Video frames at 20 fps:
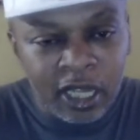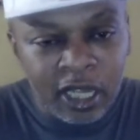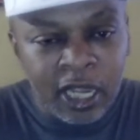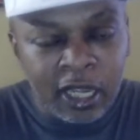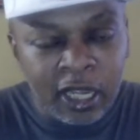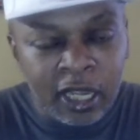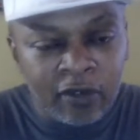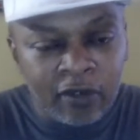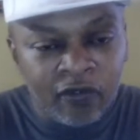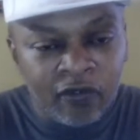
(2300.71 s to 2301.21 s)

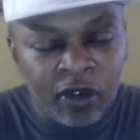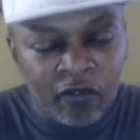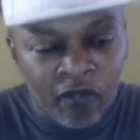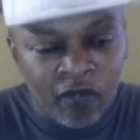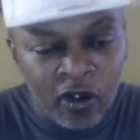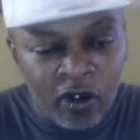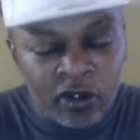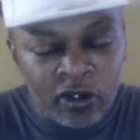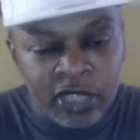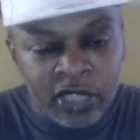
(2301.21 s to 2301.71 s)
And for the
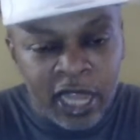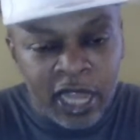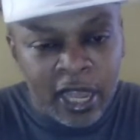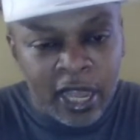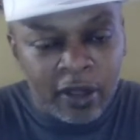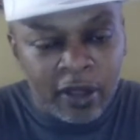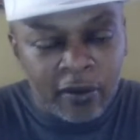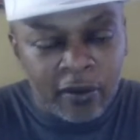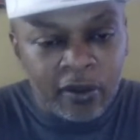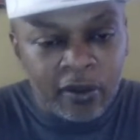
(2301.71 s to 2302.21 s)
first
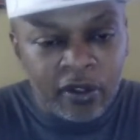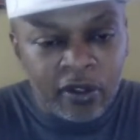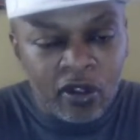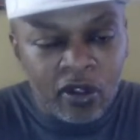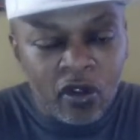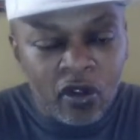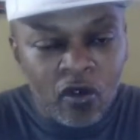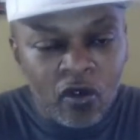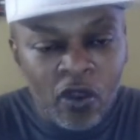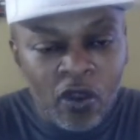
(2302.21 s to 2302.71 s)
time,
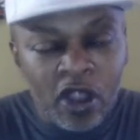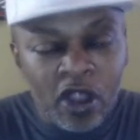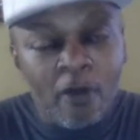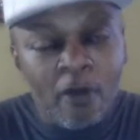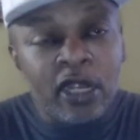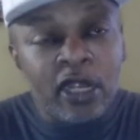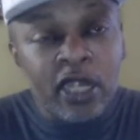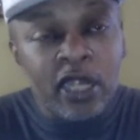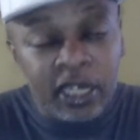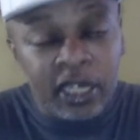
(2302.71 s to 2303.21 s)
we all gonna
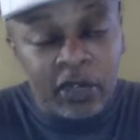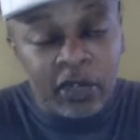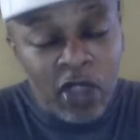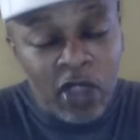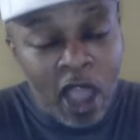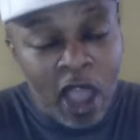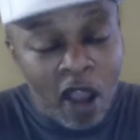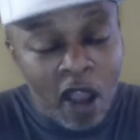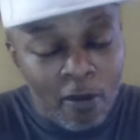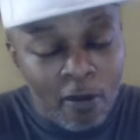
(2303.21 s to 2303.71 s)
be
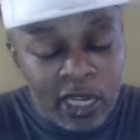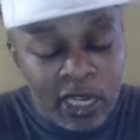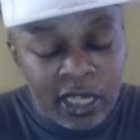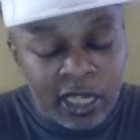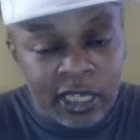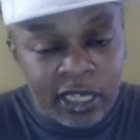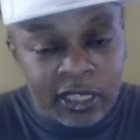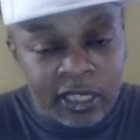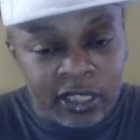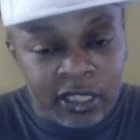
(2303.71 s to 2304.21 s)

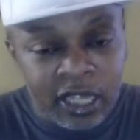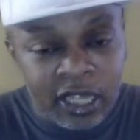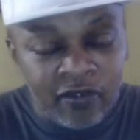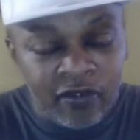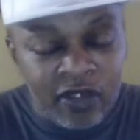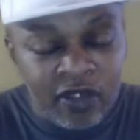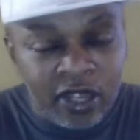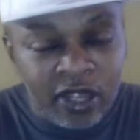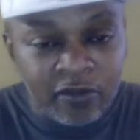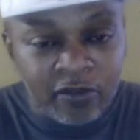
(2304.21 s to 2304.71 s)
looking at the
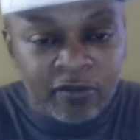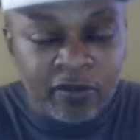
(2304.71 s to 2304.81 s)
TV,